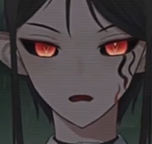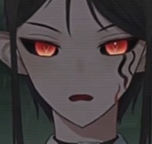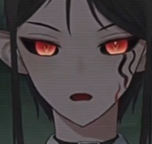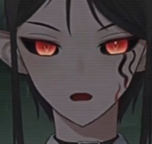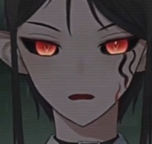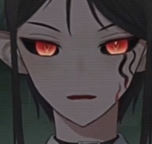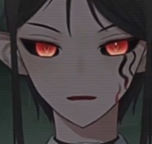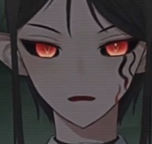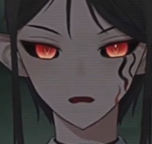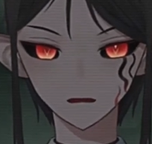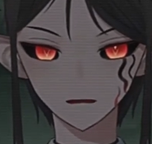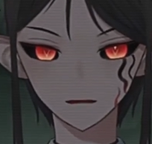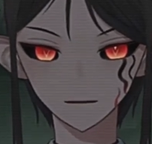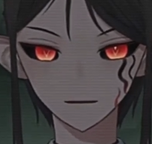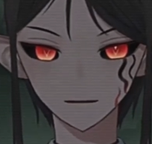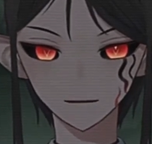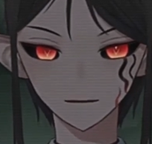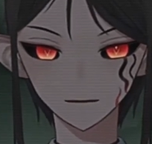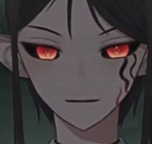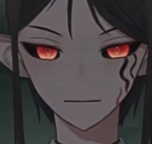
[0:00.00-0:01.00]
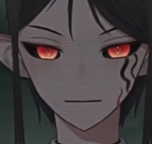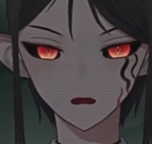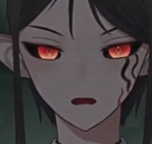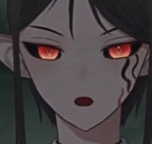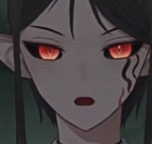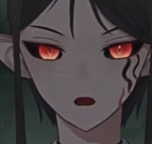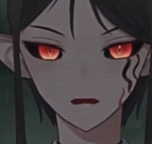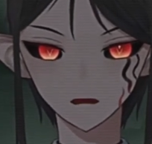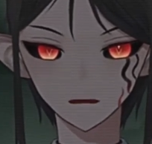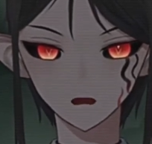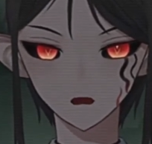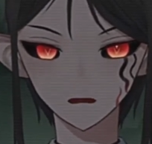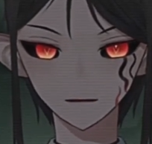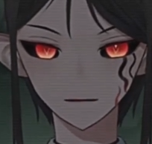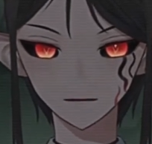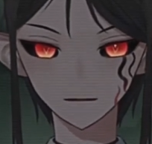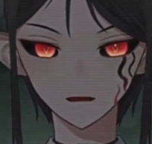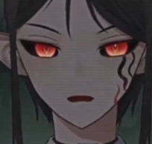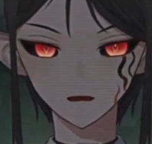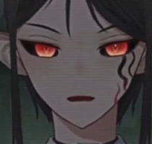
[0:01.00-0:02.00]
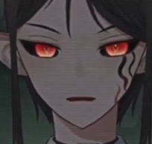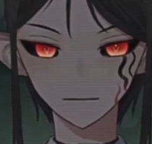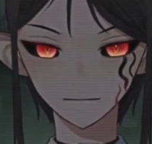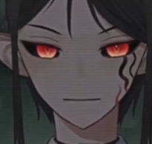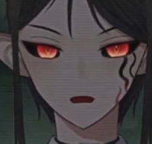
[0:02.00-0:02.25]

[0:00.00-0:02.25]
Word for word: I noticed the small pulsating